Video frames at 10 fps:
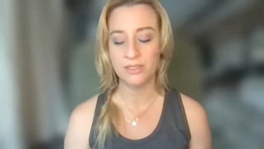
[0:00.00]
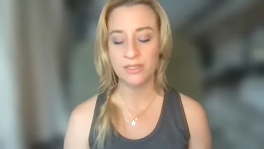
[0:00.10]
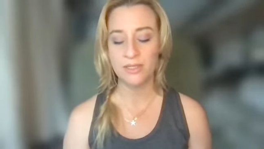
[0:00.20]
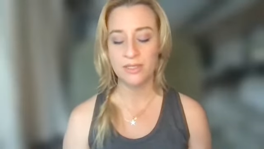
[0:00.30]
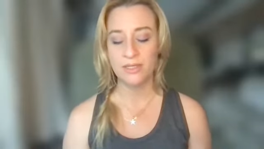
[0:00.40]

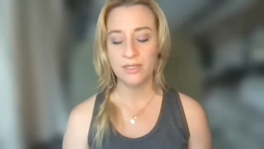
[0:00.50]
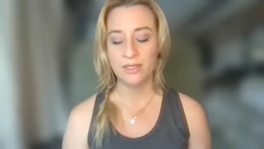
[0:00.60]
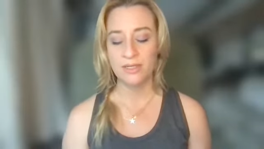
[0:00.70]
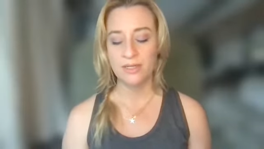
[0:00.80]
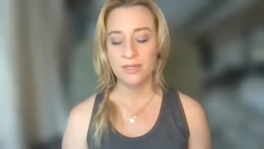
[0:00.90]

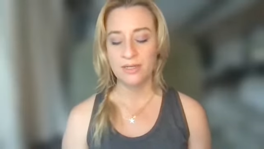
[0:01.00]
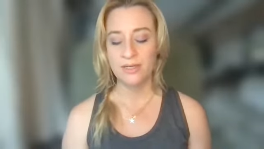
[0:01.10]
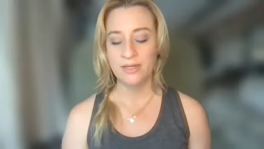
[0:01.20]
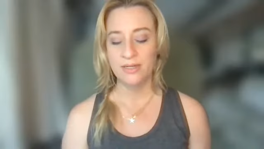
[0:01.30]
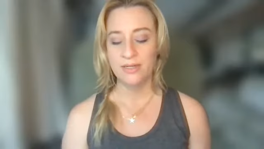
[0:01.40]

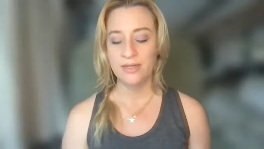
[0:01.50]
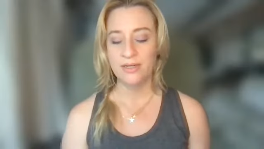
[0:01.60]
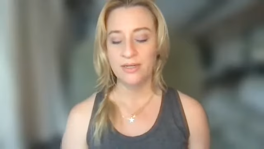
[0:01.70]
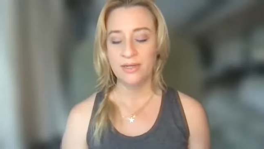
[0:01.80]
(silence)